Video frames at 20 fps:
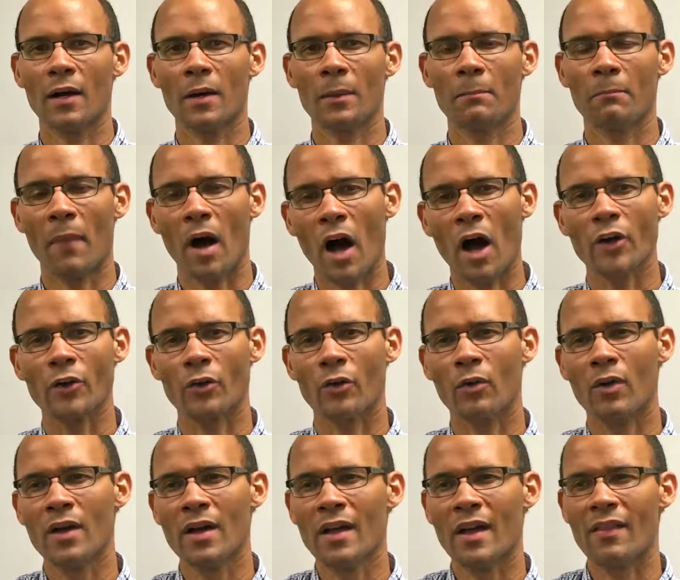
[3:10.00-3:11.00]
model,
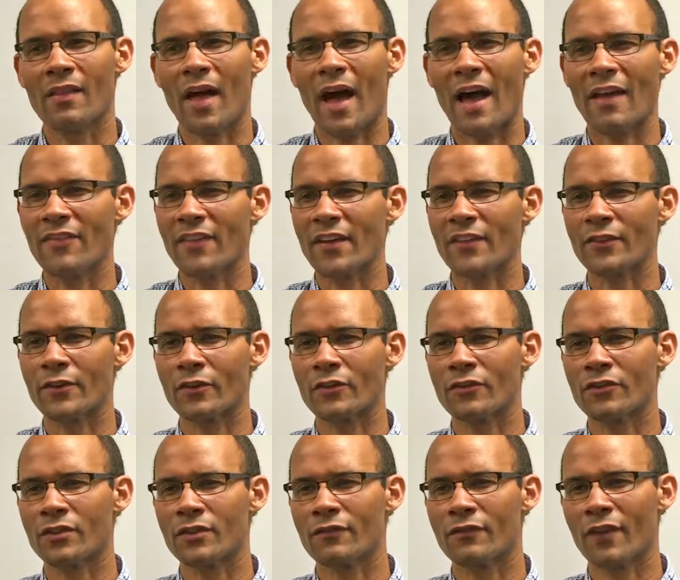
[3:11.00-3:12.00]
I think they're
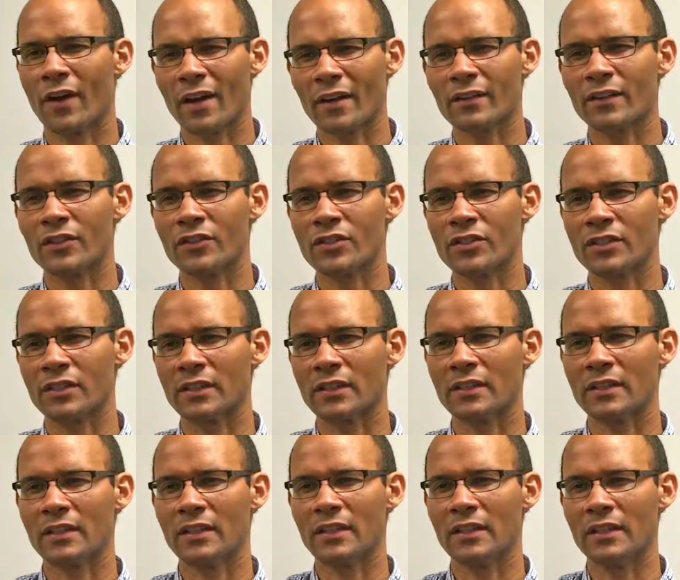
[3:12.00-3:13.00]
frankly just
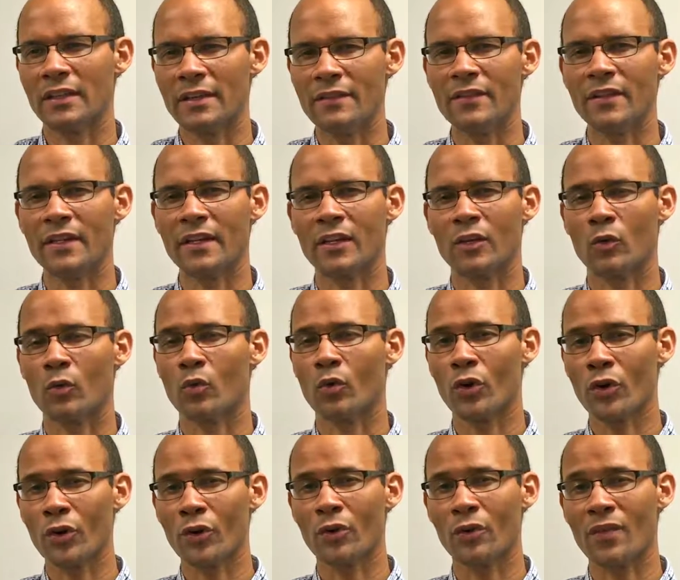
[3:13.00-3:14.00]
living in a
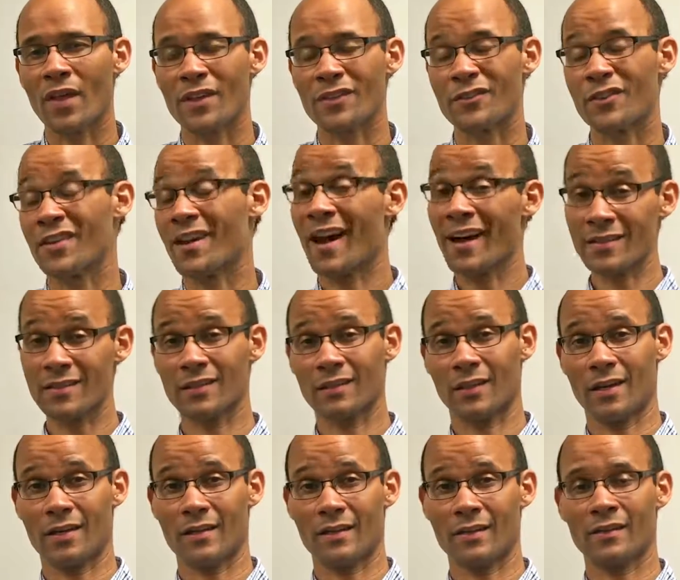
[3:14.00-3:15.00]
world that is very
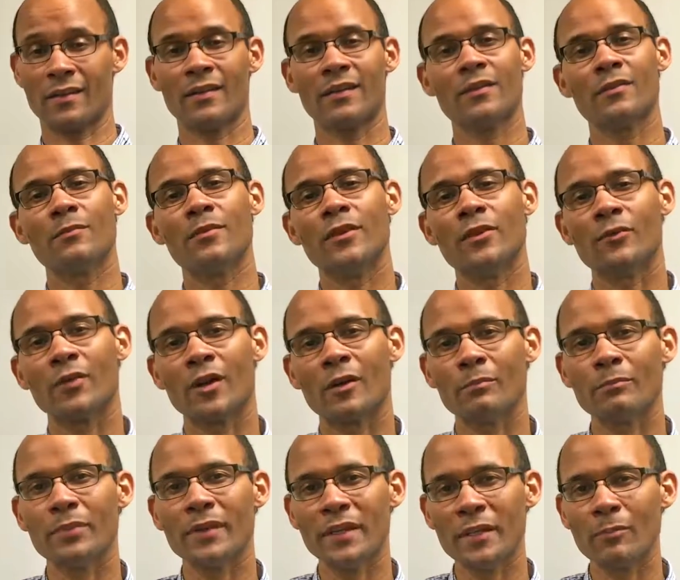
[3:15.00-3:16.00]
isolated. And they need to be
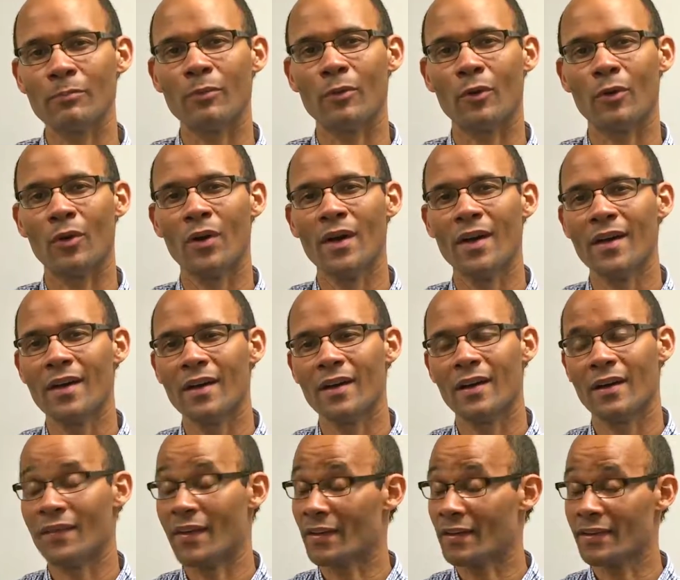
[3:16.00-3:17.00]
around people
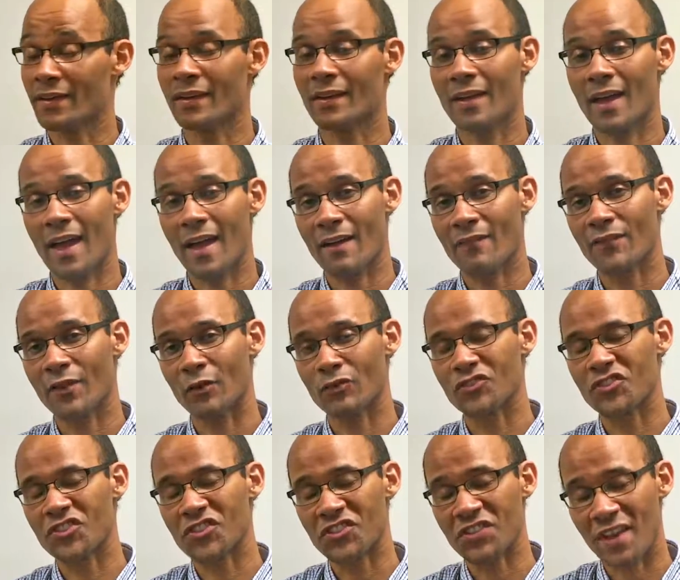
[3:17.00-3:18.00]
that, again, have
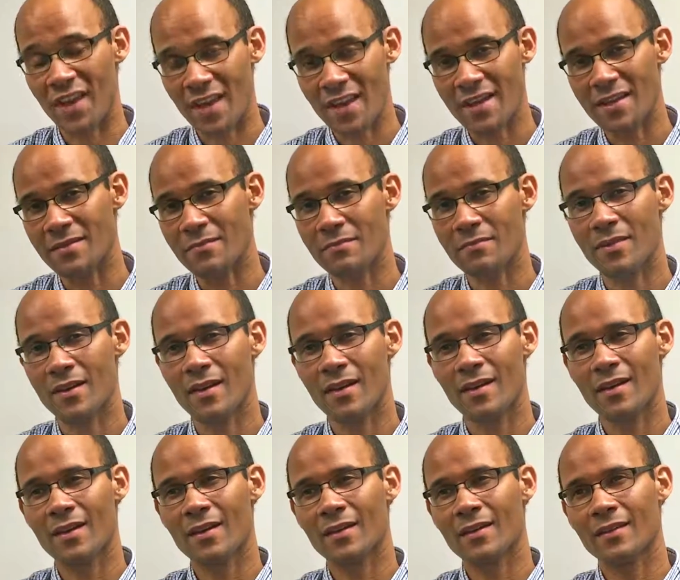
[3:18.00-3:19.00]
those same
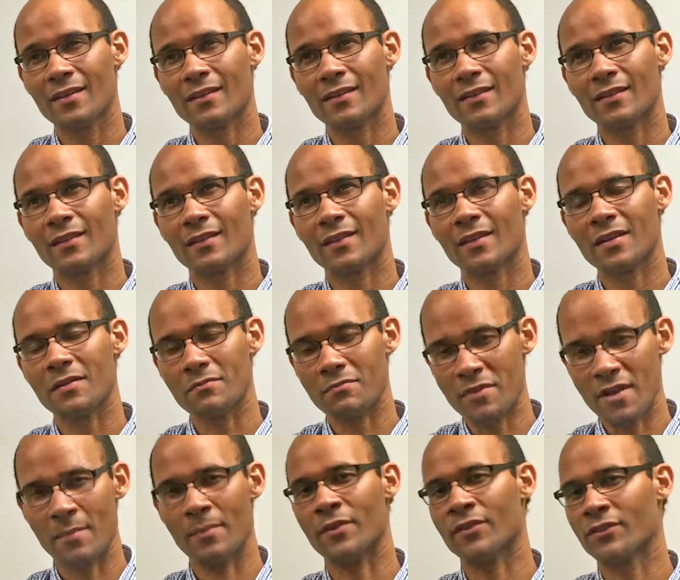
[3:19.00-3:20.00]

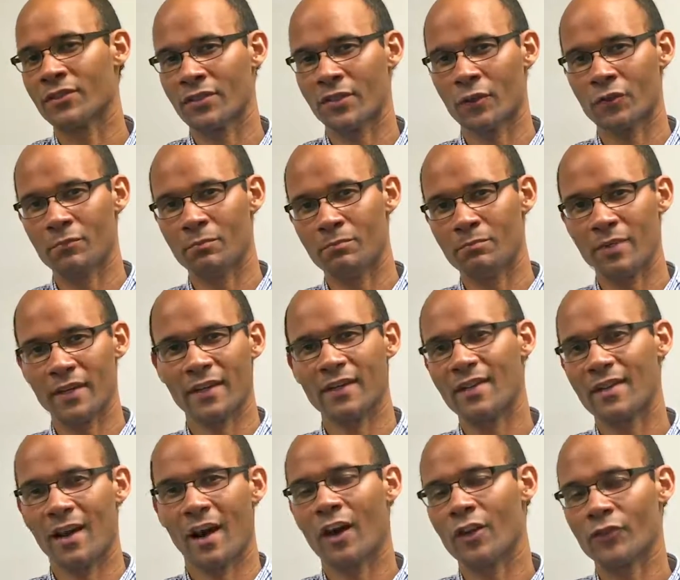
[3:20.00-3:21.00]
commitments to those big
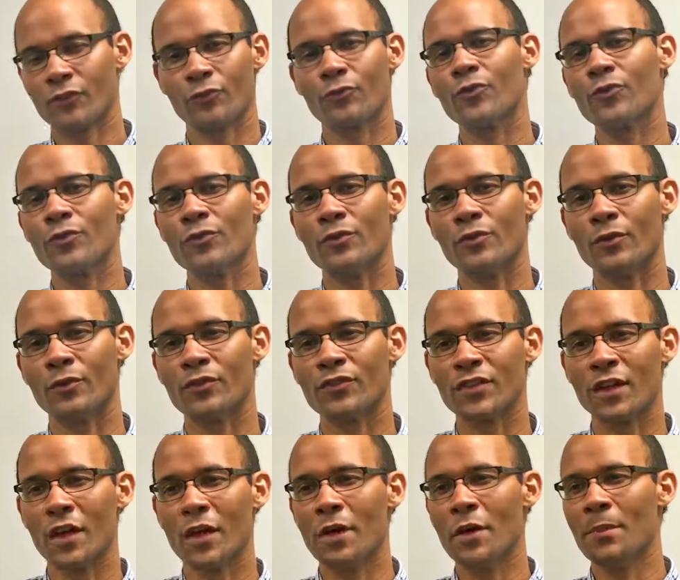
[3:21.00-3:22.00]
God truths,
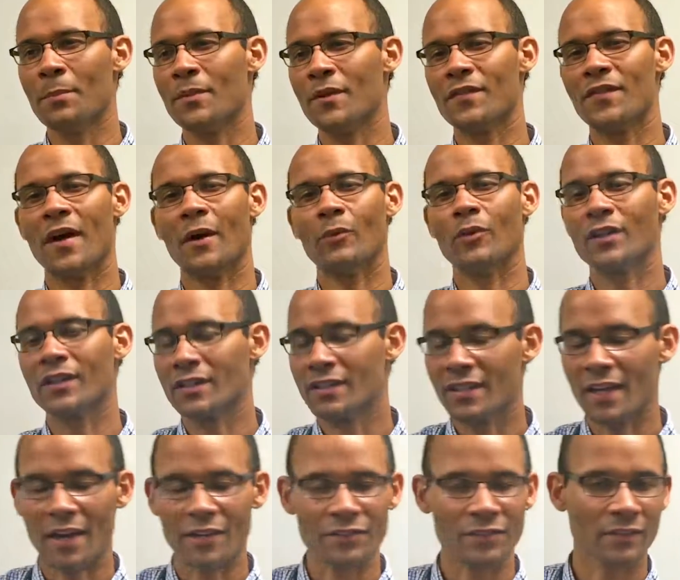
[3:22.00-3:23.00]
but that will
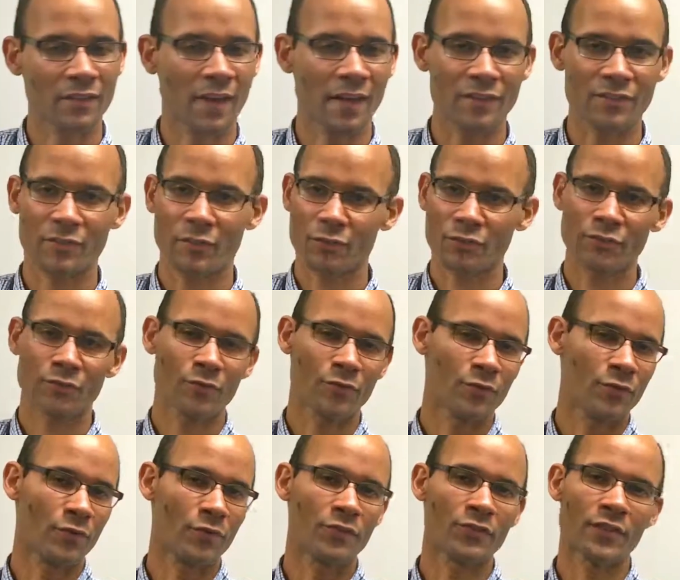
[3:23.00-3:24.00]
contextualize those
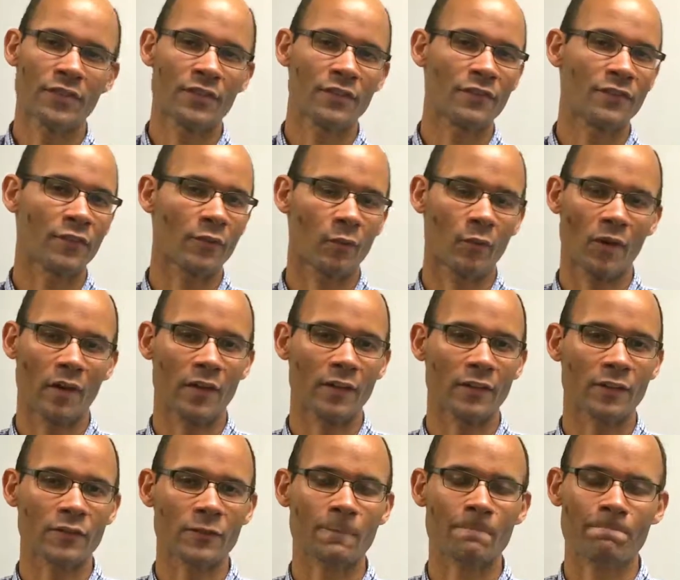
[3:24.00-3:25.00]
truths in different
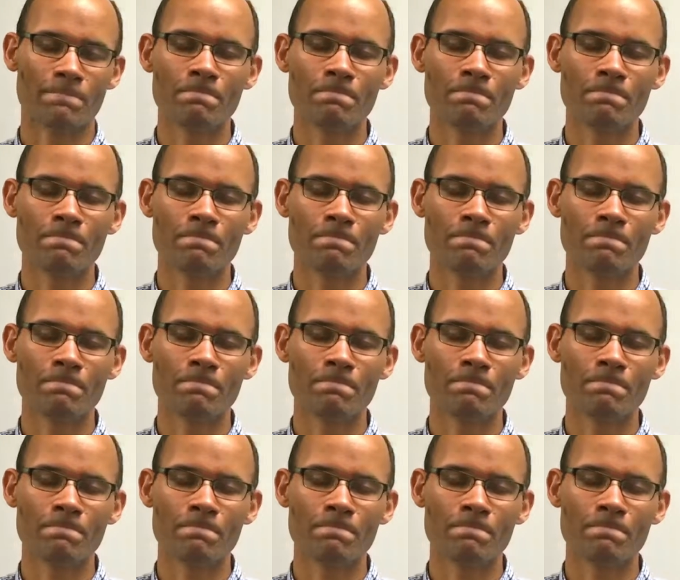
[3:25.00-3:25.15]
ways.